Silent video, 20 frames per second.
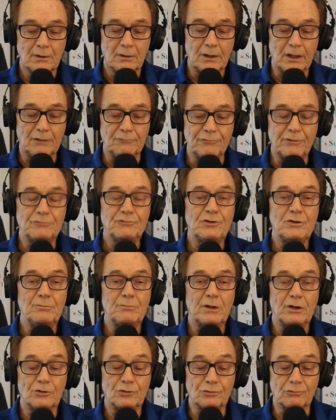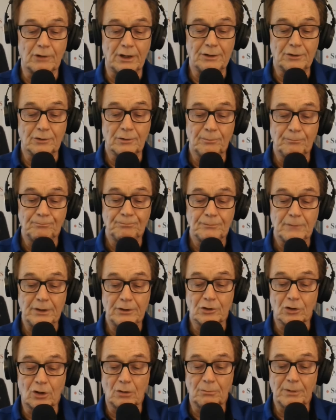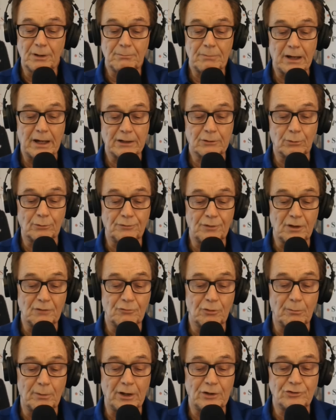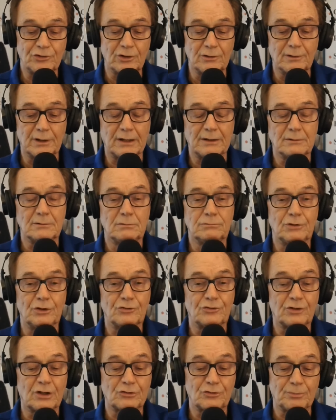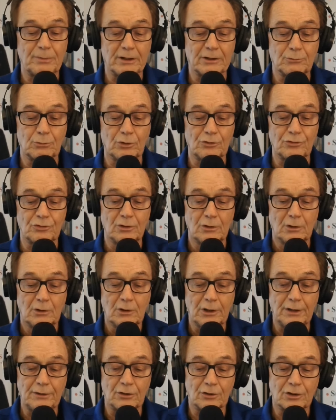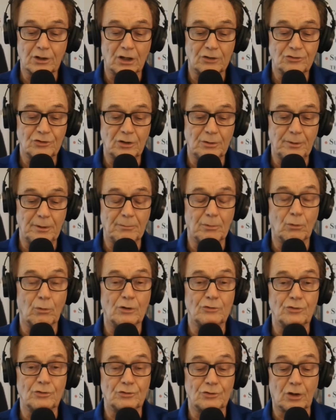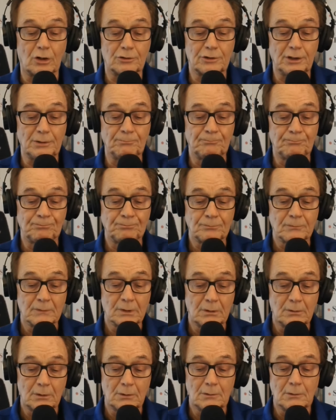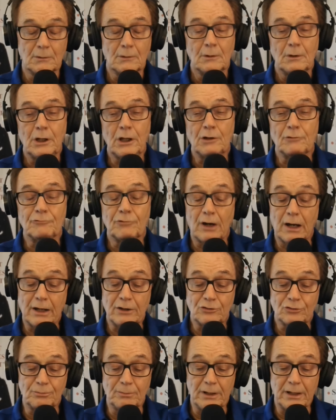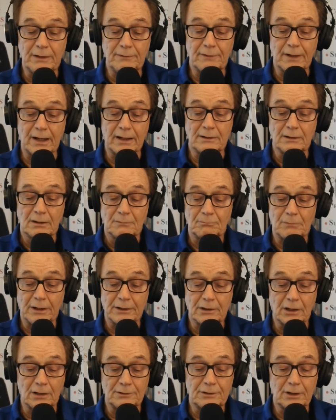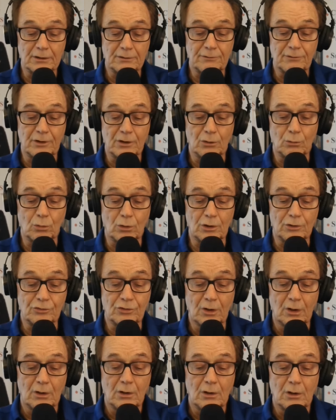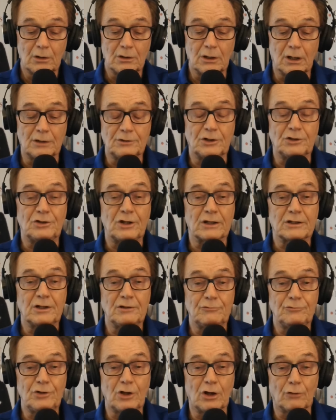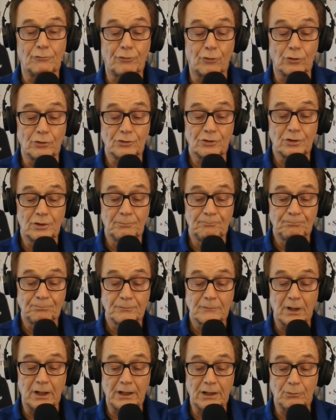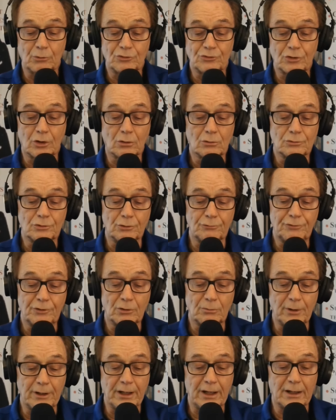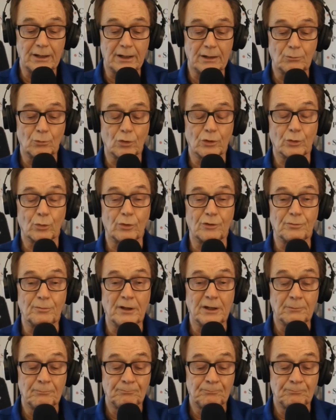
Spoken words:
And 15 minutes later, he called me back with the information that the suspect was in their custody but wasn't talking. He advised me that my contact there was Detective Delfort, and he was told to fill me in and work with me.